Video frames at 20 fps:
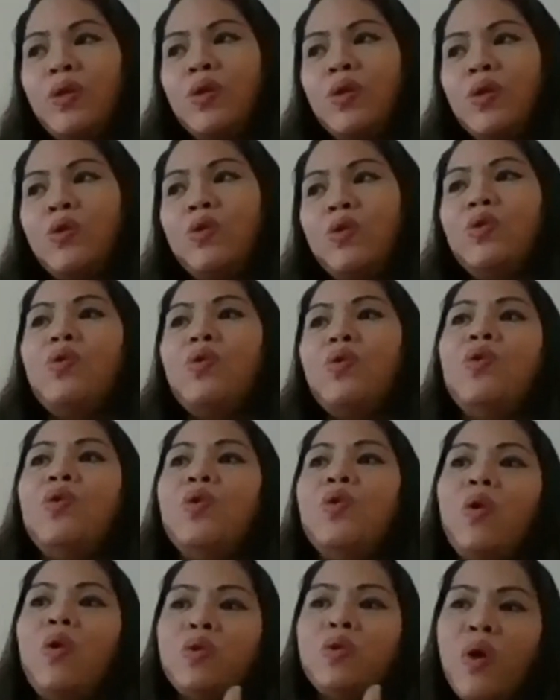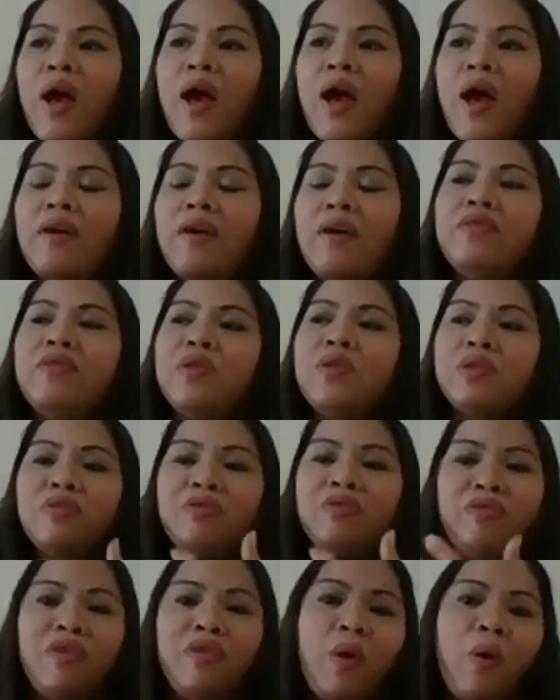do, you also have this
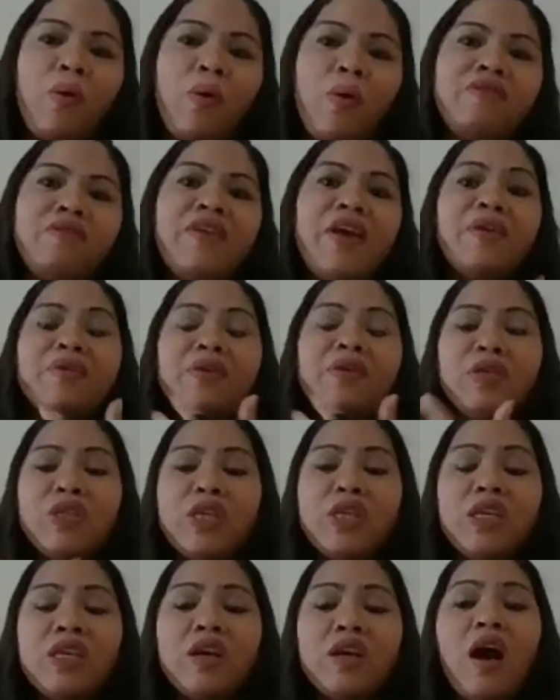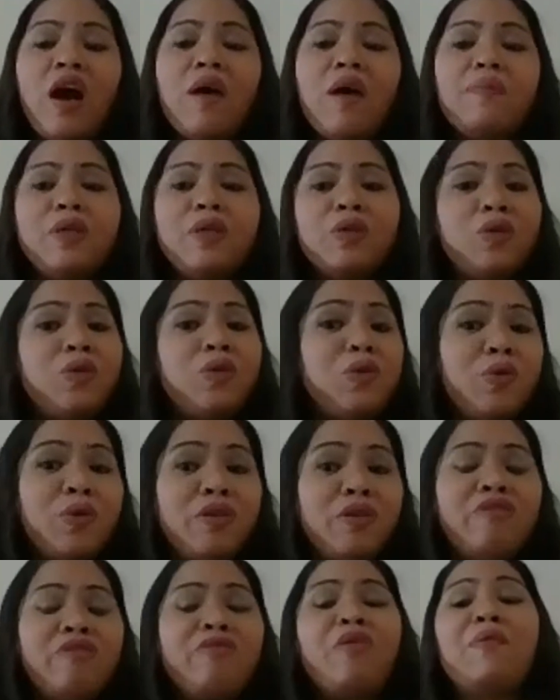flow of energy coming to you in the
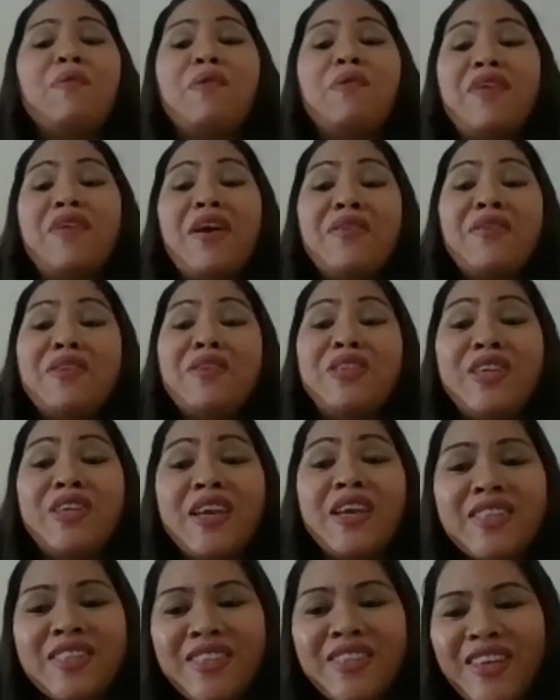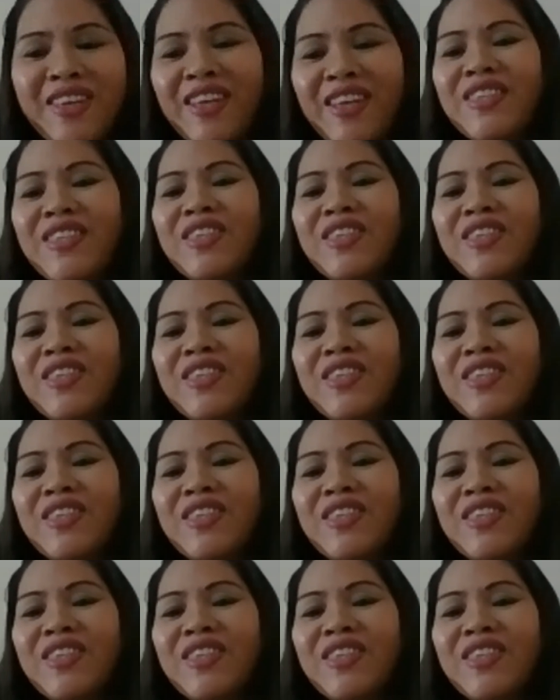form of energy exchange.